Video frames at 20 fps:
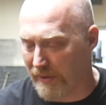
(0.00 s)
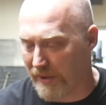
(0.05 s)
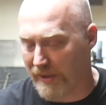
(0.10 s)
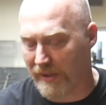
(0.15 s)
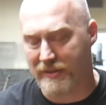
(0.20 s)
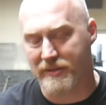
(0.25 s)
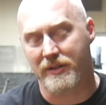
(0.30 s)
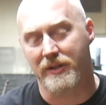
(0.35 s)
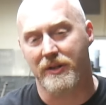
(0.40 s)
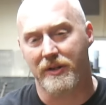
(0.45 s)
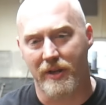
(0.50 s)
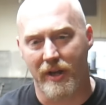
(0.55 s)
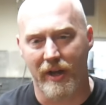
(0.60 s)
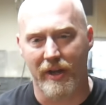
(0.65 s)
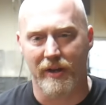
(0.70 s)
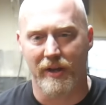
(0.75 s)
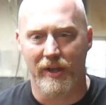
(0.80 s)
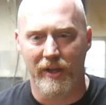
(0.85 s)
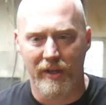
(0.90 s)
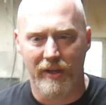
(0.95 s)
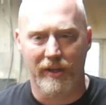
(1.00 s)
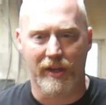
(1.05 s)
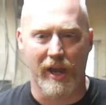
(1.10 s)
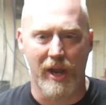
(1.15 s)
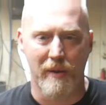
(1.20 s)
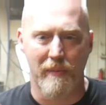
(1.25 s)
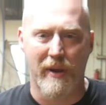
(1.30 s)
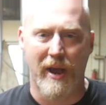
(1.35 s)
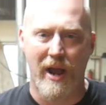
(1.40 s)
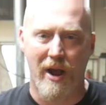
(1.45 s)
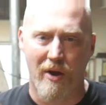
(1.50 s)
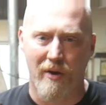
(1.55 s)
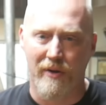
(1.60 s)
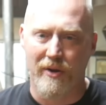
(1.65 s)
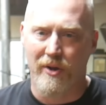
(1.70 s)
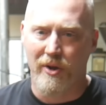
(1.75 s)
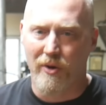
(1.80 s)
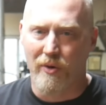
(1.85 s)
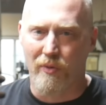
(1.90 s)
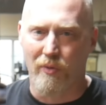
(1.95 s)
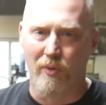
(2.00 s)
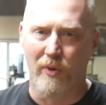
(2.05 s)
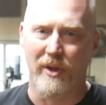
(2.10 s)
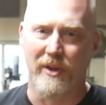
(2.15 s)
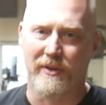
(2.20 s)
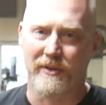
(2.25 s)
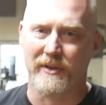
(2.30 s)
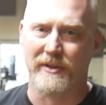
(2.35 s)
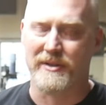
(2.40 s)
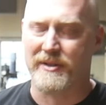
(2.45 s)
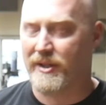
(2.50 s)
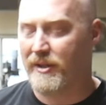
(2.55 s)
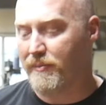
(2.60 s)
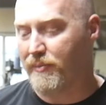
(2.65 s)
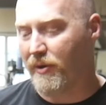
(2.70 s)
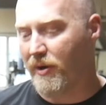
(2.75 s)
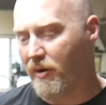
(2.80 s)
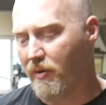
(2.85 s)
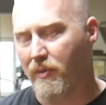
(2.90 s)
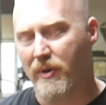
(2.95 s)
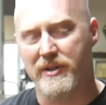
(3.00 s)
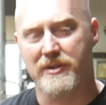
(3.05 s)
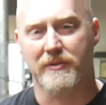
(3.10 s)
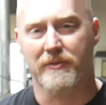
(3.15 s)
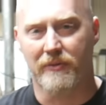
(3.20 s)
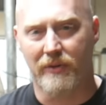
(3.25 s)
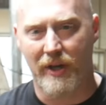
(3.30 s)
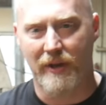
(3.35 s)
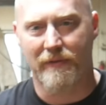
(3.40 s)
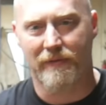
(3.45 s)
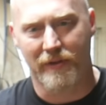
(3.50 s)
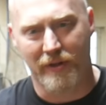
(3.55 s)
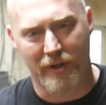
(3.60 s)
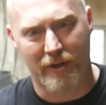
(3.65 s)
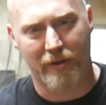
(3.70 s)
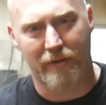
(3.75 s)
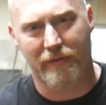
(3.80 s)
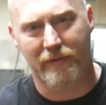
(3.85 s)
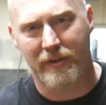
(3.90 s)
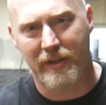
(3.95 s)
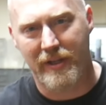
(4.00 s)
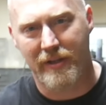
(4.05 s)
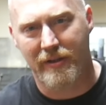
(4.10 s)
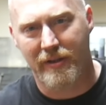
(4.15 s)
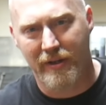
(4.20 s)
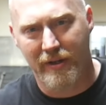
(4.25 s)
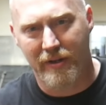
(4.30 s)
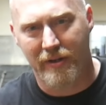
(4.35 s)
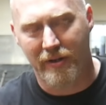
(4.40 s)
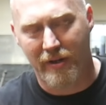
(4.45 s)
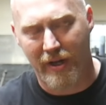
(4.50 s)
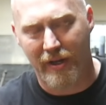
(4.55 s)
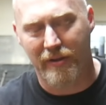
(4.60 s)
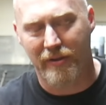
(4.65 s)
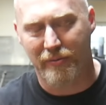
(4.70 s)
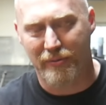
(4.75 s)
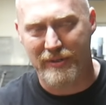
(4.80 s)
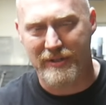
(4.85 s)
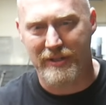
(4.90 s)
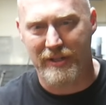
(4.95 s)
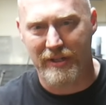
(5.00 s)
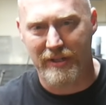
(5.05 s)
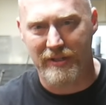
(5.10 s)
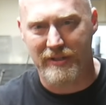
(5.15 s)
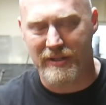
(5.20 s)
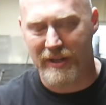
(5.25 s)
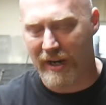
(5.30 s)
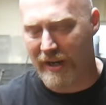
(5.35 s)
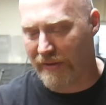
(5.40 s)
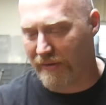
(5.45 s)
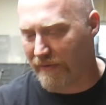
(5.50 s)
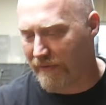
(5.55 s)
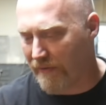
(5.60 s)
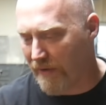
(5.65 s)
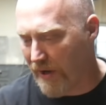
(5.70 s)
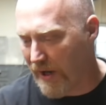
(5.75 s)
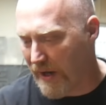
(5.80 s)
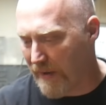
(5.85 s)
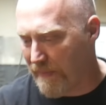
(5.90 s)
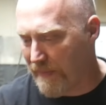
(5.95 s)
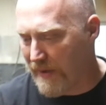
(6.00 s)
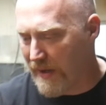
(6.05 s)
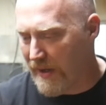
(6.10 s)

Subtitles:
because the nut came out with the skid plate, or what's left of the nut that was inside the frame.